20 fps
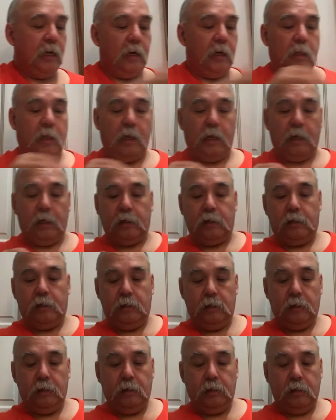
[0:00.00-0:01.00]
like
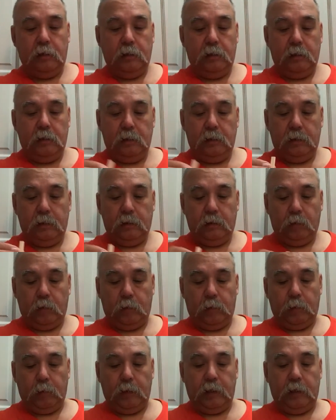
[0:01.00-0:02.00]
we're
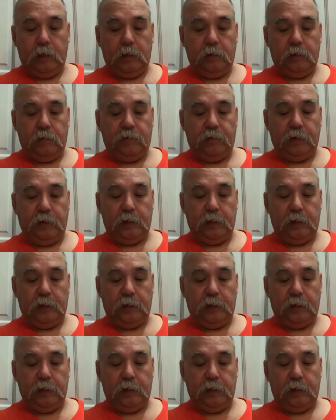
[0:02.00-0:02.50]
ready to finish